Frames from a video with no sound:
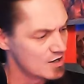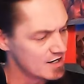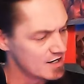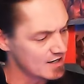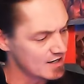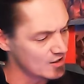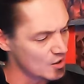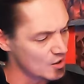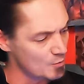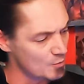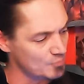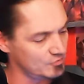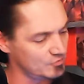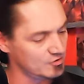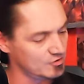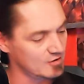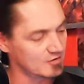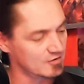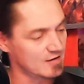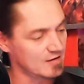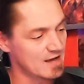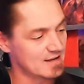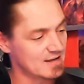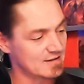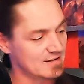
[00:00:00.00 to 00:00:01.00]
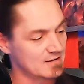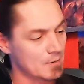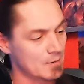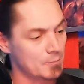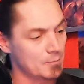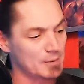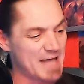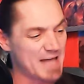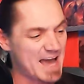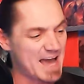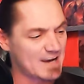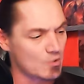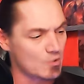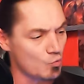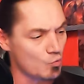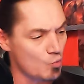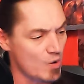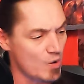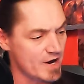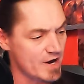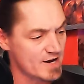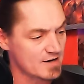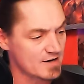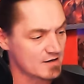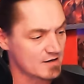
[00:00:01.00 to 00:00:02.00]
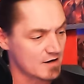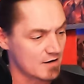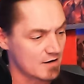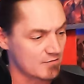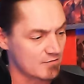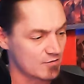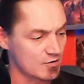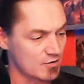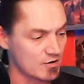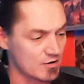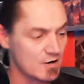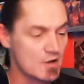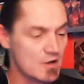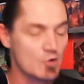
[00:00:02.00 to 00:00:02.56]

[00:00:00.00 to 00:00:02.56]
It almost looks like it's a black and white cover,